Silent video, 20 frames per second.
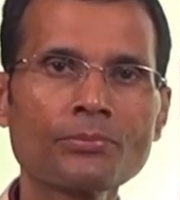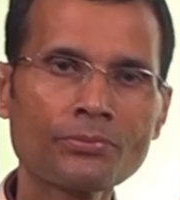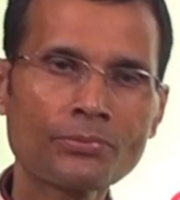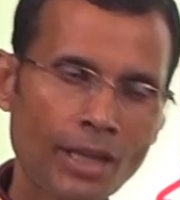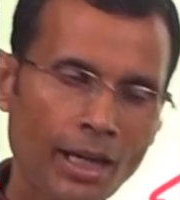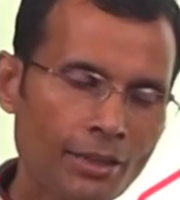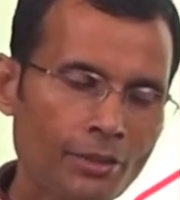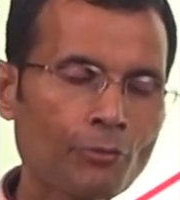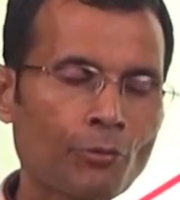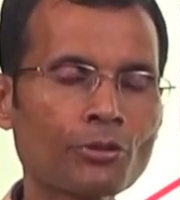
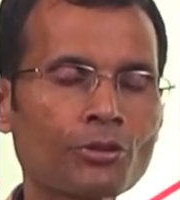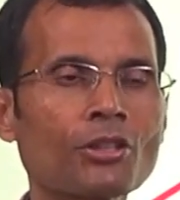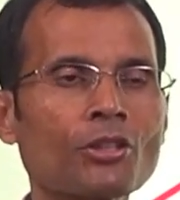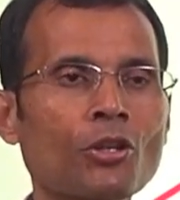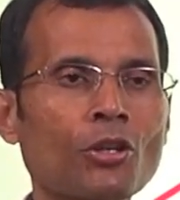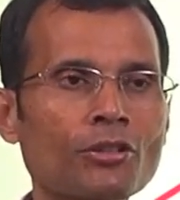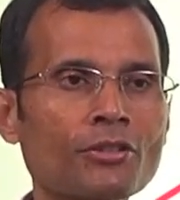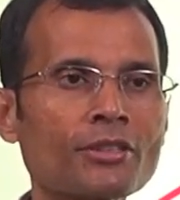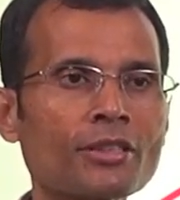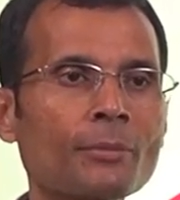That was the
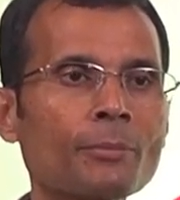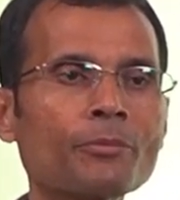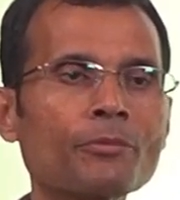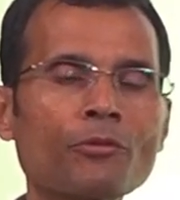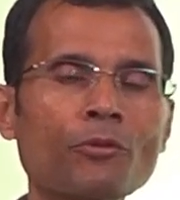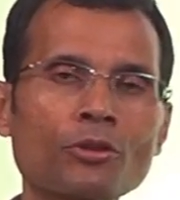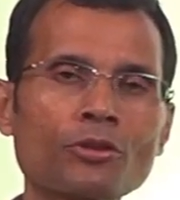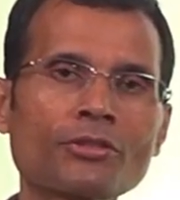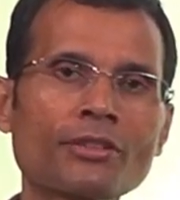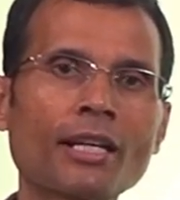concept
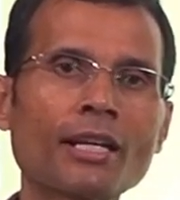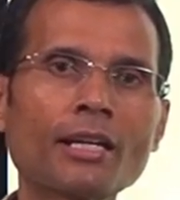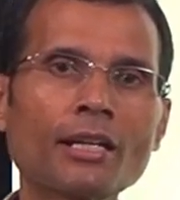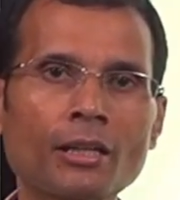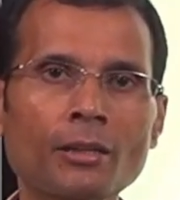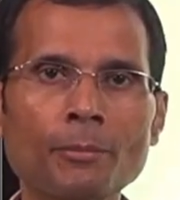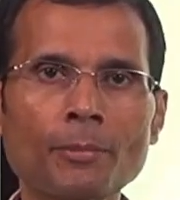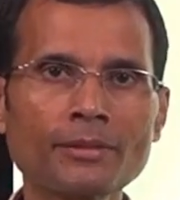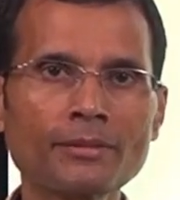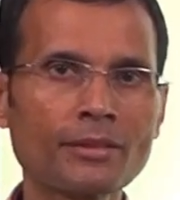for
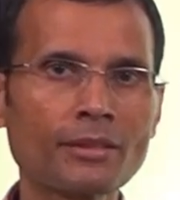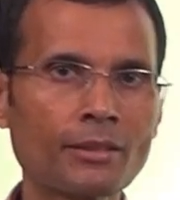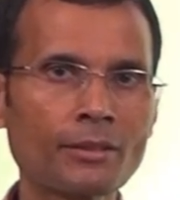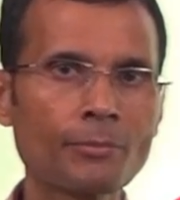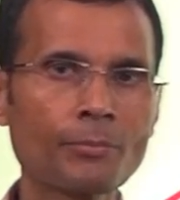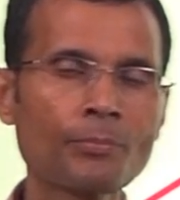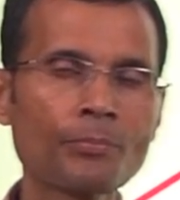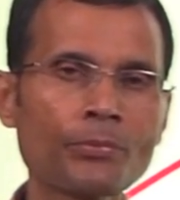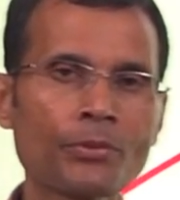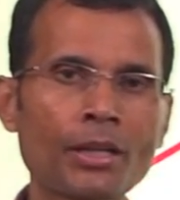skeletal muscle.
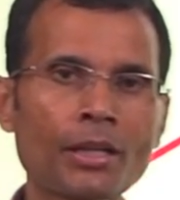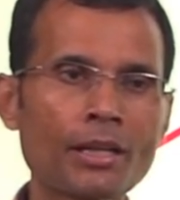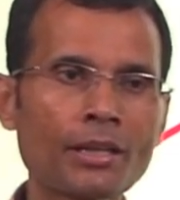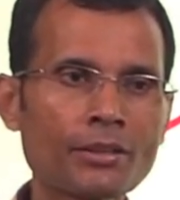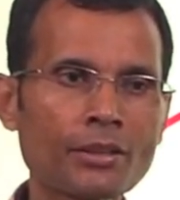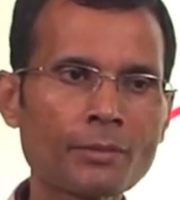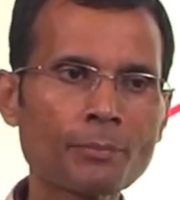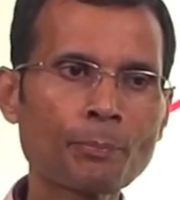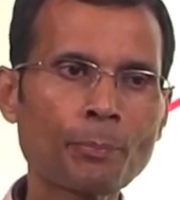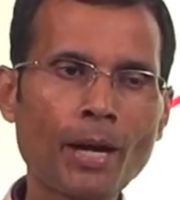
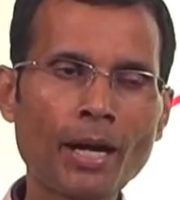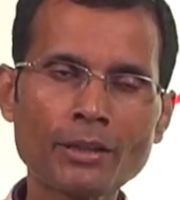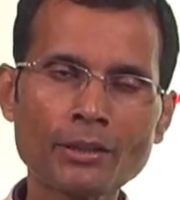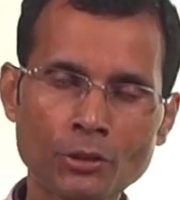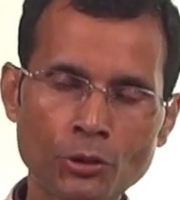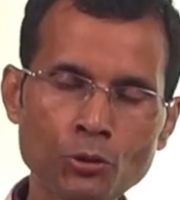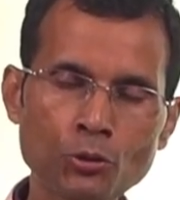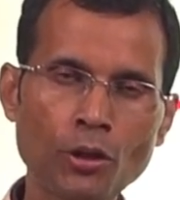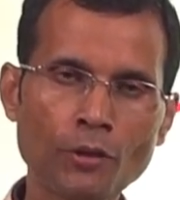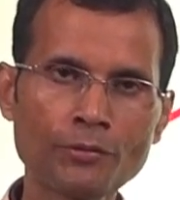In the part
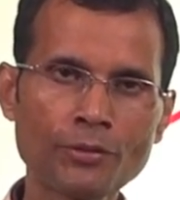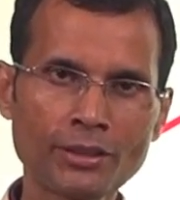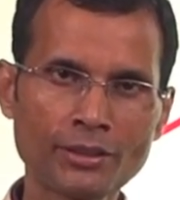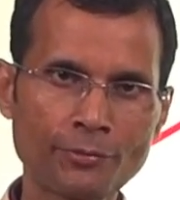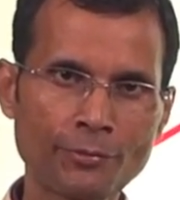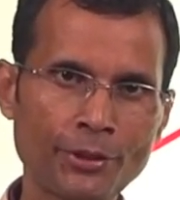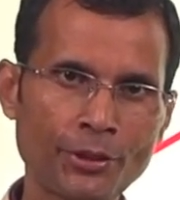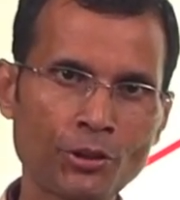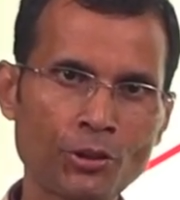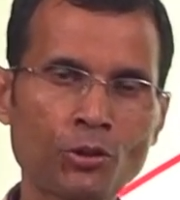2 of this
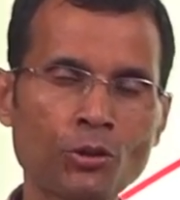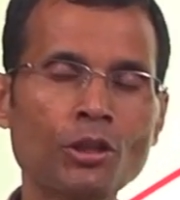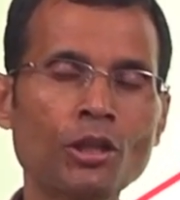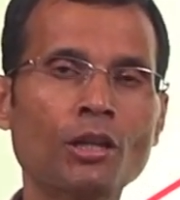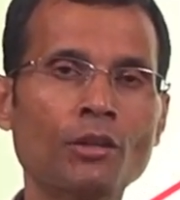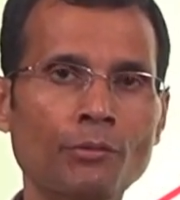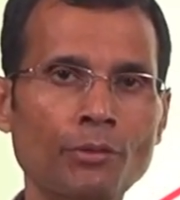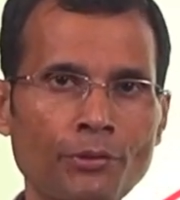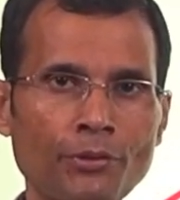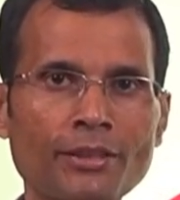video,
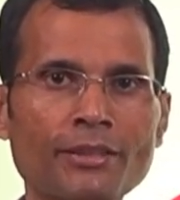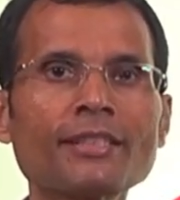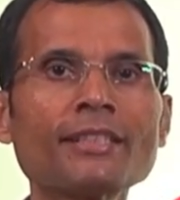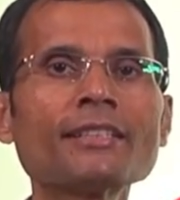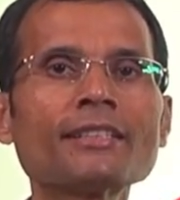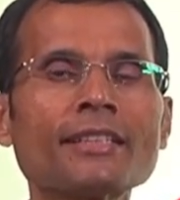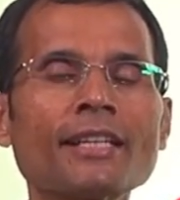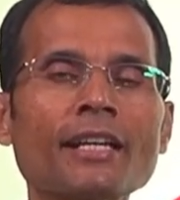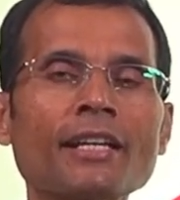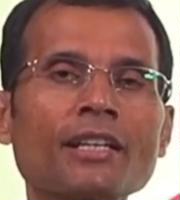we will
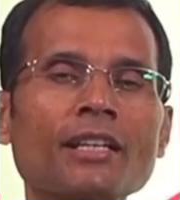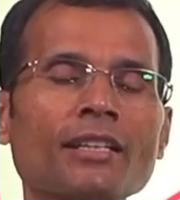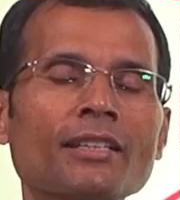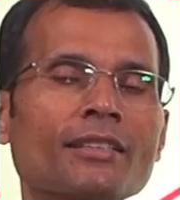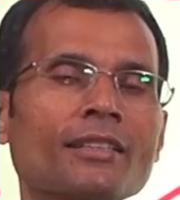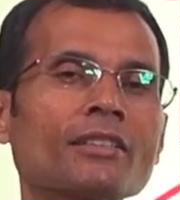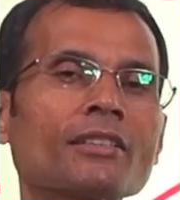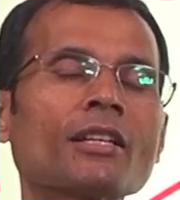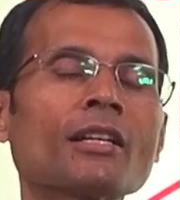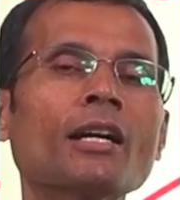see
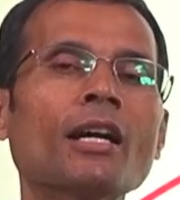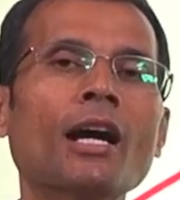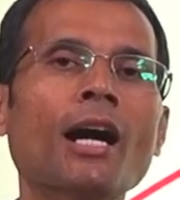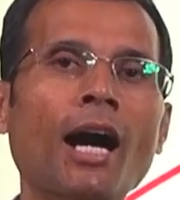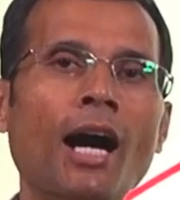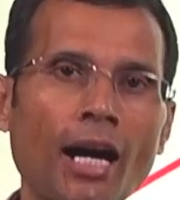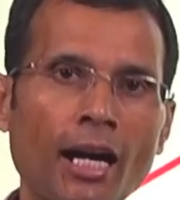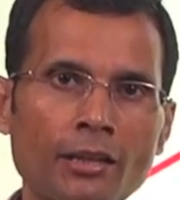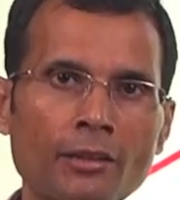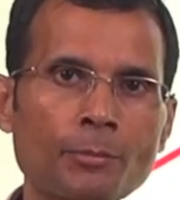staircase in the
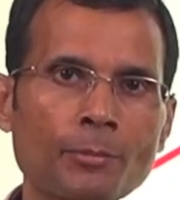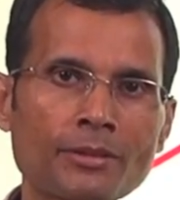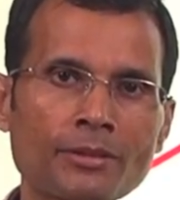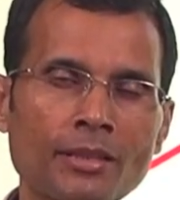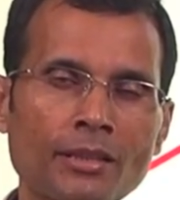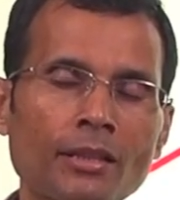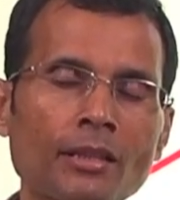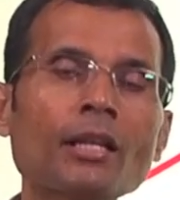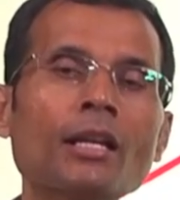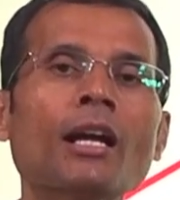heart
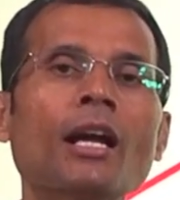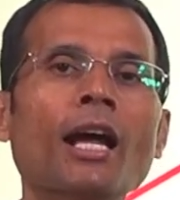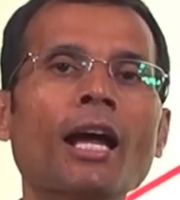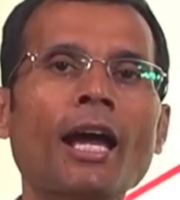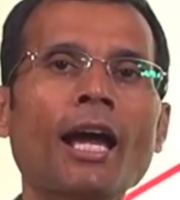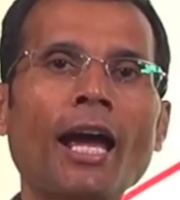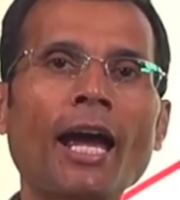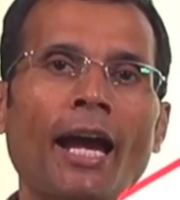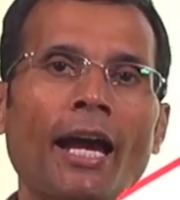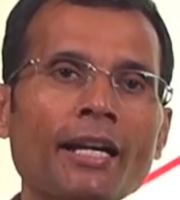muscle
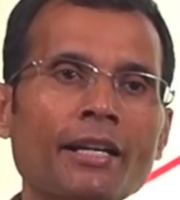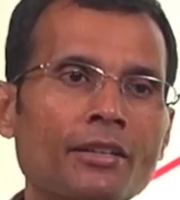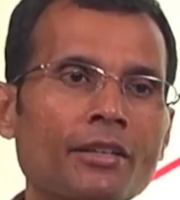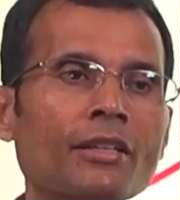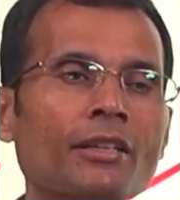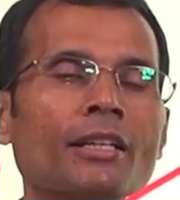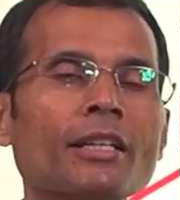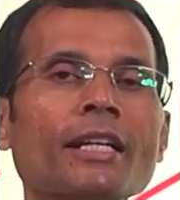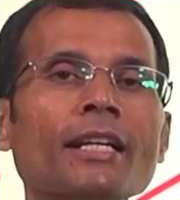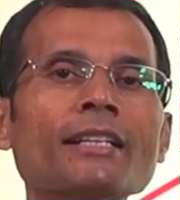and
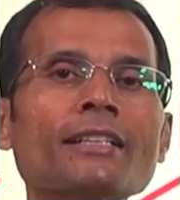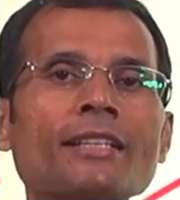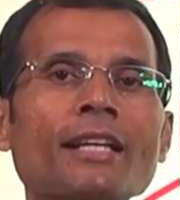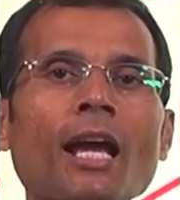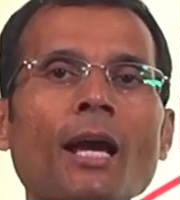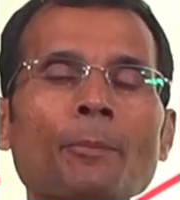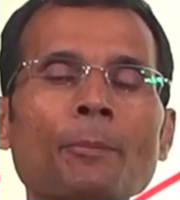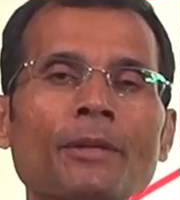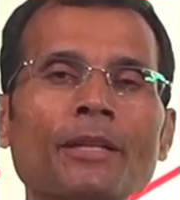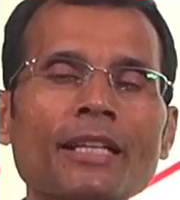its
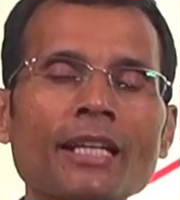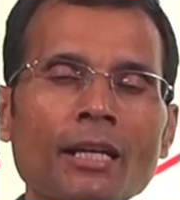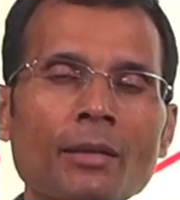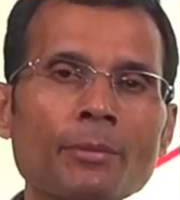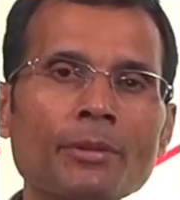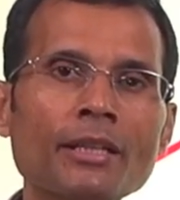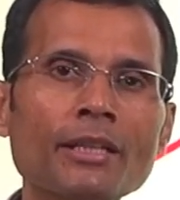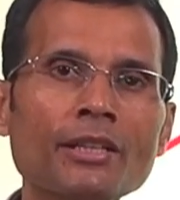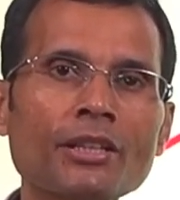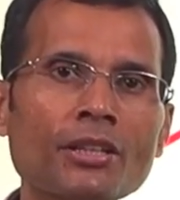
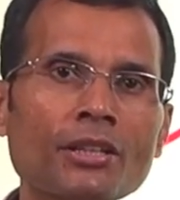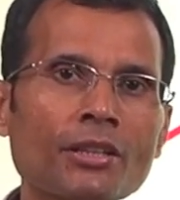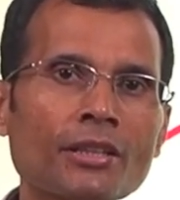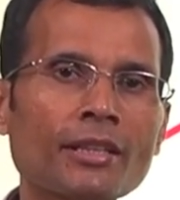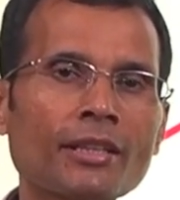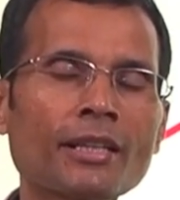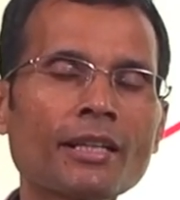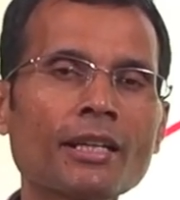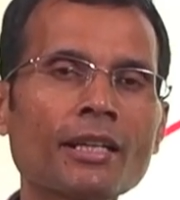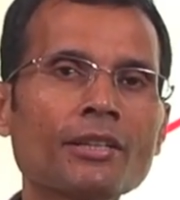applicability
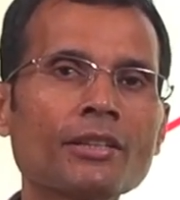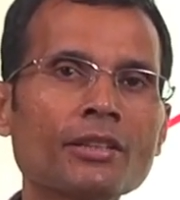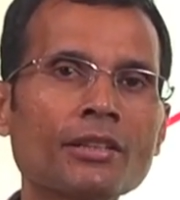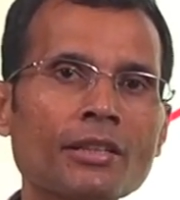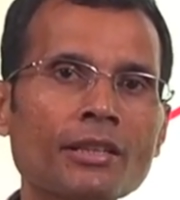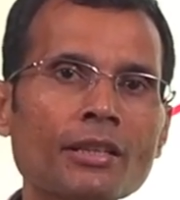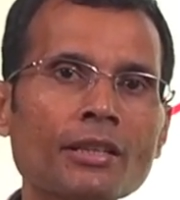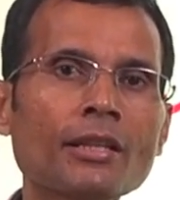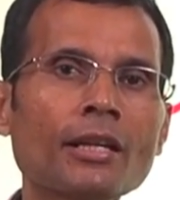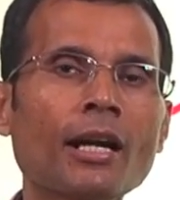in
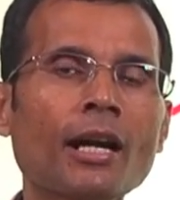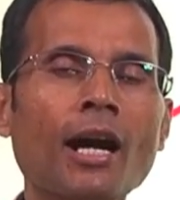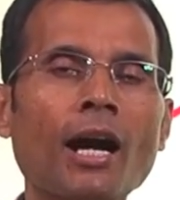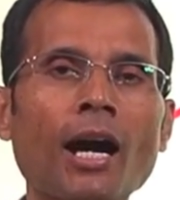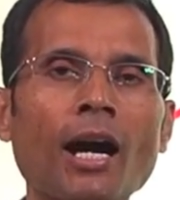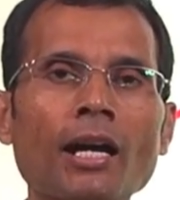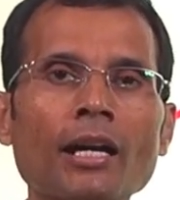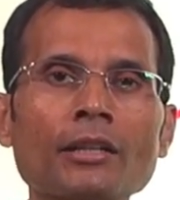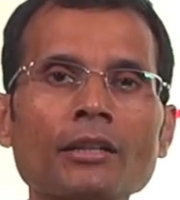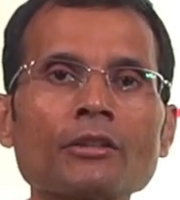the
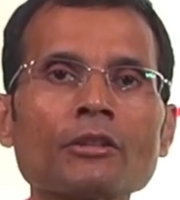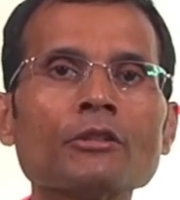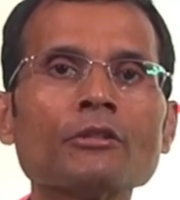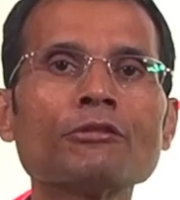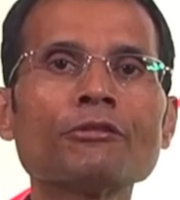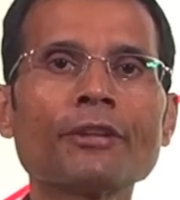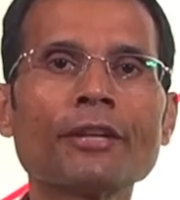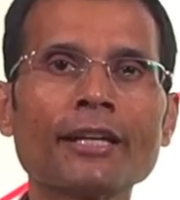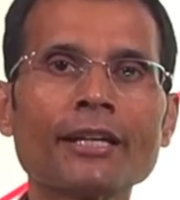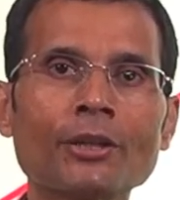heart
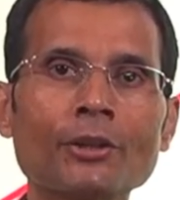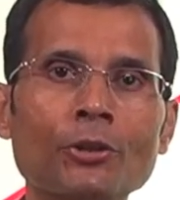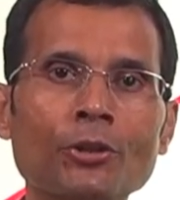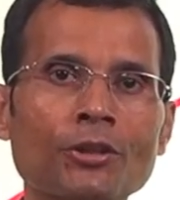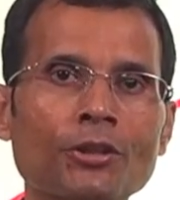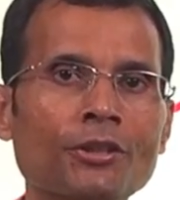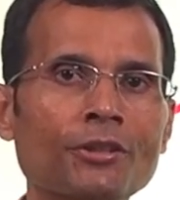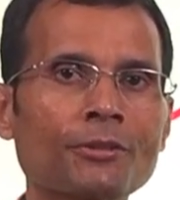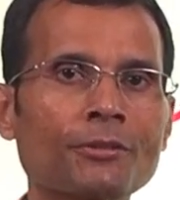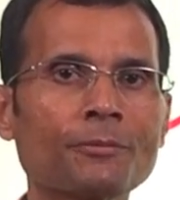
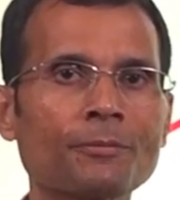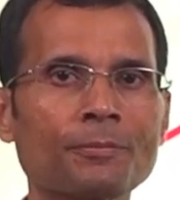failure.